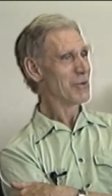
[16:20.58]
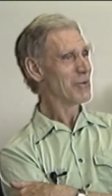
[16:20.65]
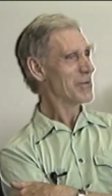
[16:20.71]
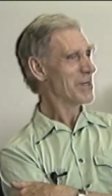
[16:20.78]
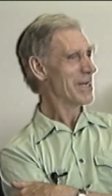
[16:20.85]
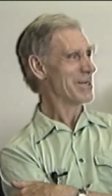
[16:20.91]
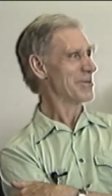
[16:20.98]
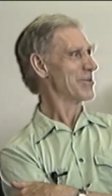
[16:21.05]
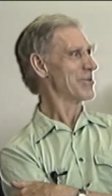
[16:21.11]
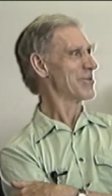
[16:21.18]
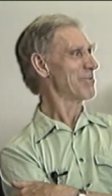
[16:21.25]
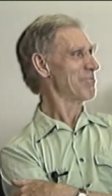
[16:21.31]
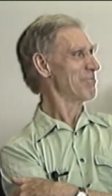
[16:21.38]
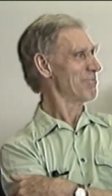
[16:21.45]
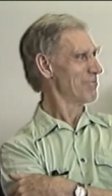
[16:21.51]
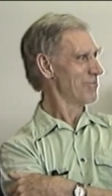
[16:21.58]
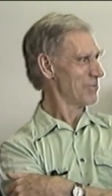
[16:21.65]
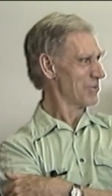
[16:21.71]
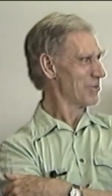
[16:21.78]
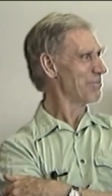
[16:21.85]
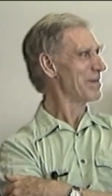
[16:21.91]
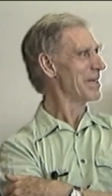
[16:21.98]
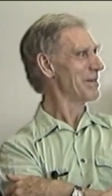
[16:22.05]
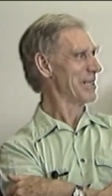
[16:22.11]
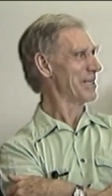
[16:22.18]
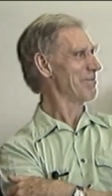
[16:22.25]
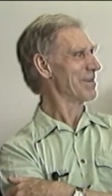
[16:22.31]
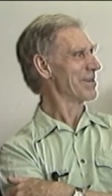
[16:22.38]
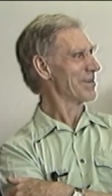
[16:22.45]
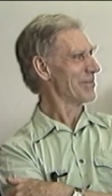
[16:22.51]
you tend to, to, be a
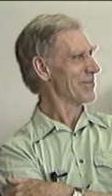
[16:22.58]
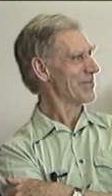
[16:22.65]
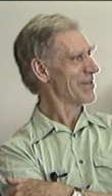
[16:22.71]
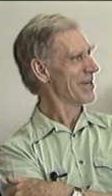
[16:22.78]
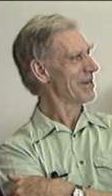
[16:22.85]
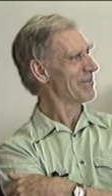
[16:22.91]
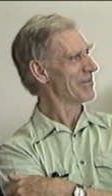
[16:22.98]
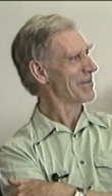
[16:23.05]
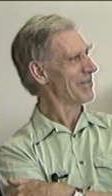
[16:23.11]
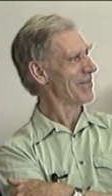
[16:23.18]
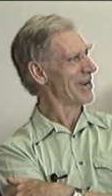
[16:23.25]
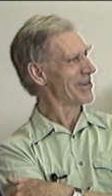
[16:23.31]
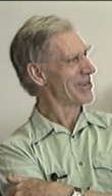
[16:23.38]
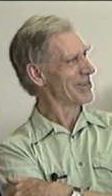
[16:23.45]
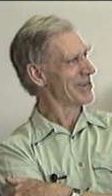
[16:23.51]
little bit conservative under